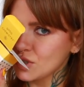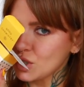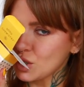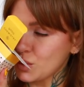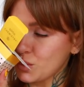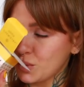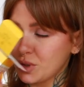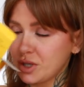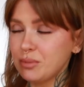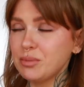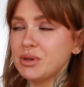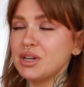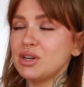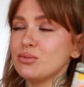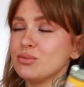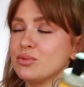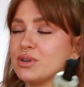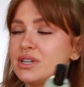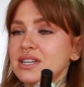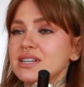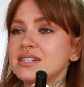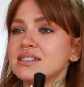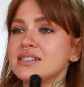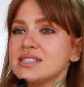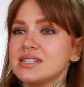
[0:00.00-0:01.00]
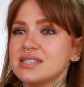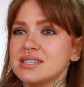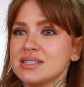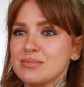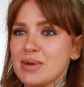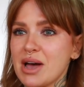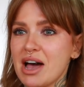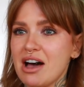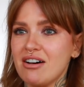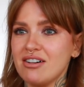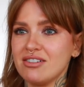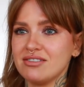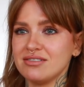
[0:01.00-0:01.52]
Queen Bee really does
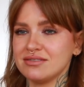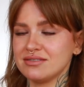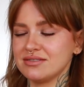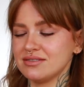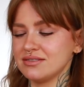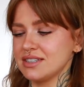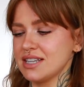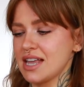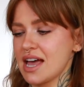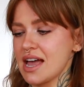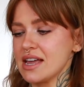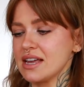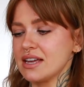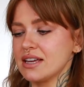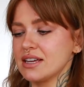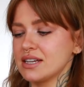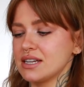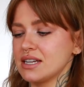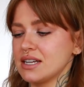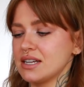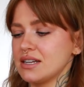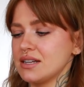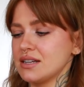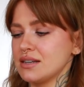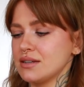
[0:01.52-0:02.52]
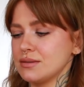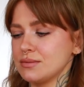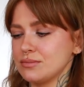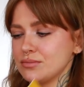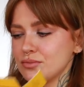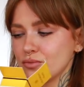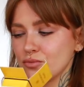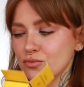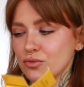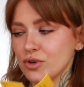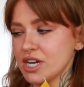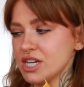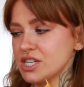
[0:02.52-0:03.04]
smell like
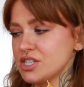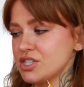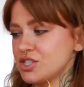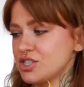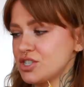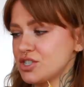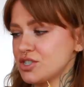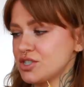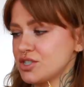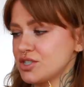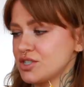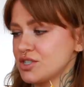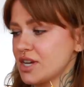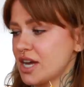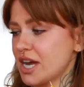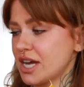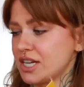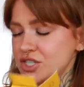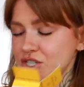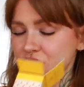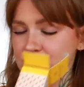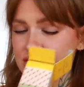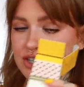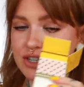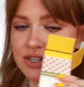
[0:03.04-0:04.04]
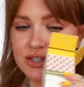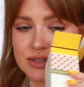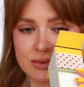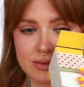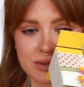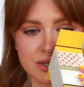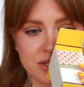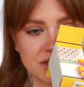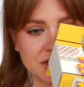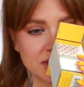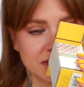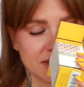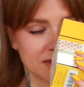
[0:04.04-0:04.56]
rich and she knows
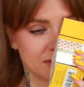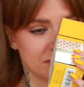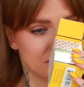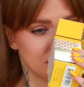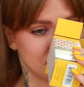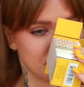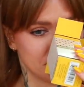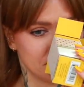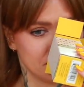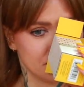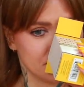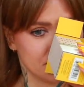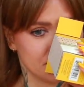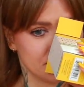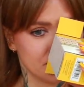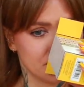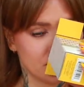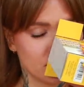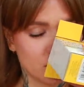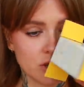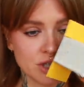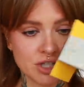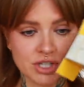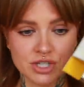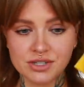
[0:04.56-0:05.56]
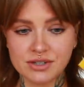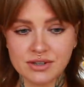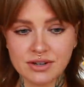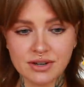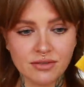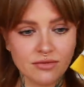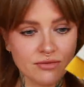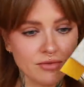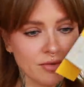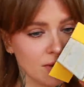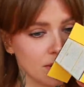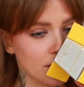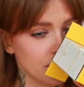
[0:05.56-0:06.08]
what she's what she's
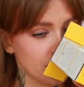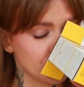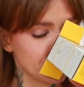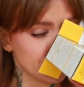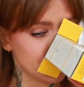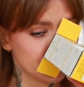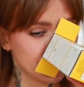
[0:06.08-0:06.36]
looking for.